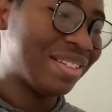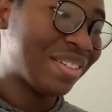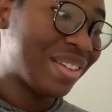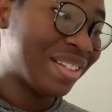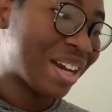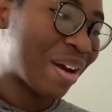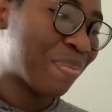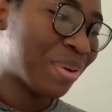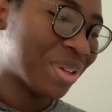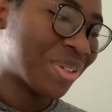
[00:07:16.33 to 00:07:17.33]
entire
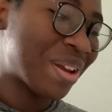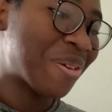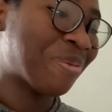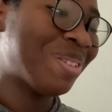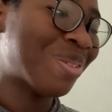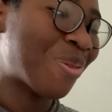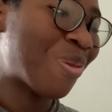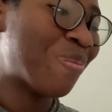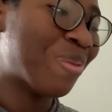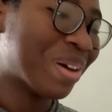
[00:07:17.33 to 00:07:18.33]
book. So I didn't read the whole
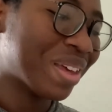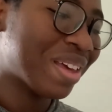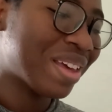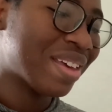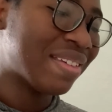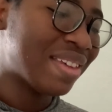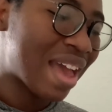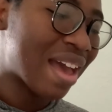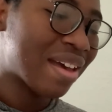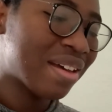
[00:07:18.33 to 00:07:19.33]
book
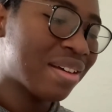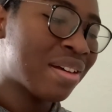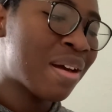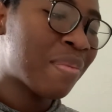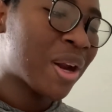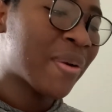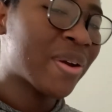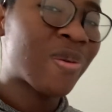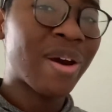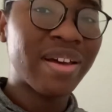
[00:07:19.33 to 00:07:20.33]
yet, but I read
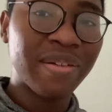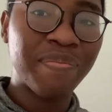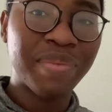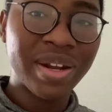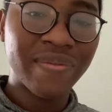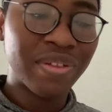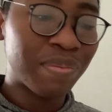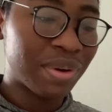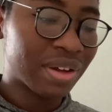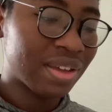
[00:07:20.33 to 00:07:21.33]
quite a bit of the
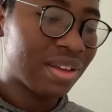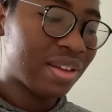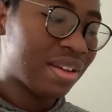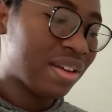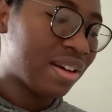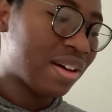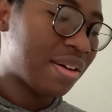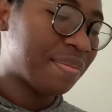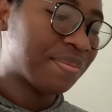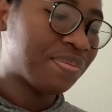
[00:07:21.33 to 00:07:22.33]
book.
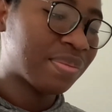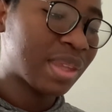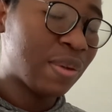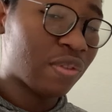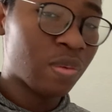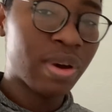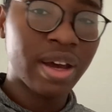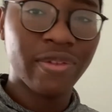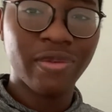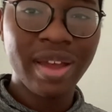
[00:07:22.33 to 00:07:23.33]
And from what
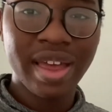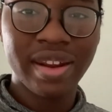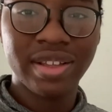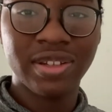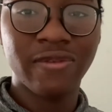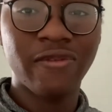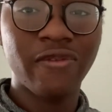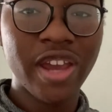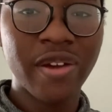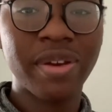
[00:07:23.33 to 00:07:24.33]
I've read, it's a
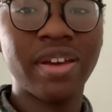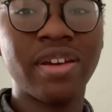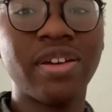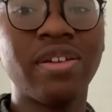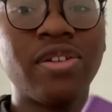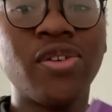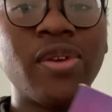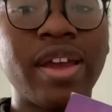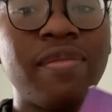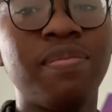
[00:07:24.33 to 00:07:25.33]
very
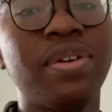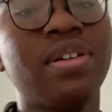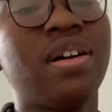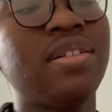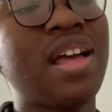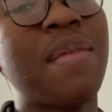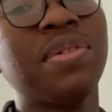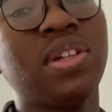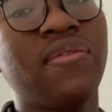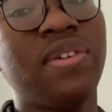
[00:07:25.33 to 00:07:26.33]
great book on
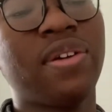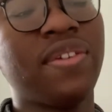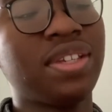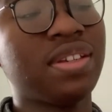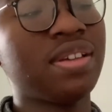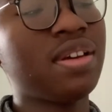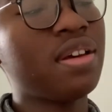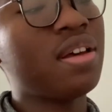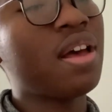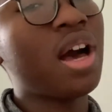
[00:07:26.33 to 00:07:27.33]
atmospheric physics.
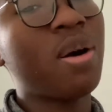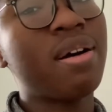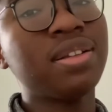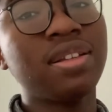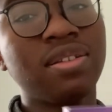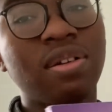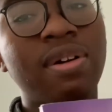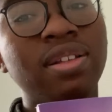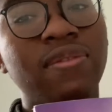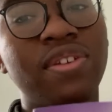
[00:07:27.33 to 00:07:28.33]
I wanted
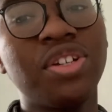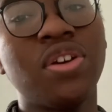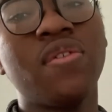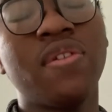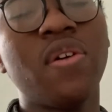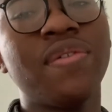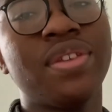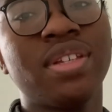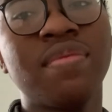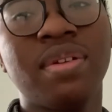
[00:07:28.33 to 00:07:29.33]
to finish it over the
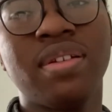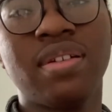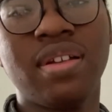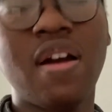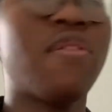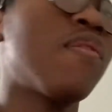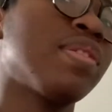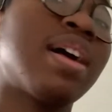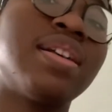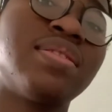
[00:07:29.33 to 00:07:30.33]
summer, over
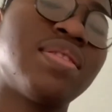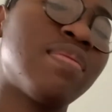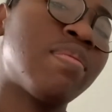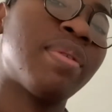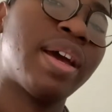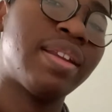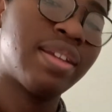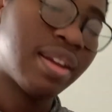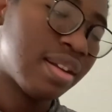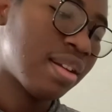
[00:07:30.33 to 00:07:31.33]
last summer, but I
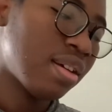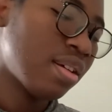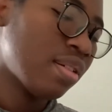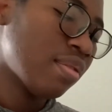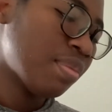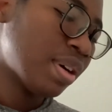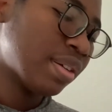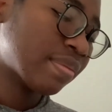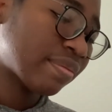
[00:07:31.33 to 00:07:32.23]
didn't. But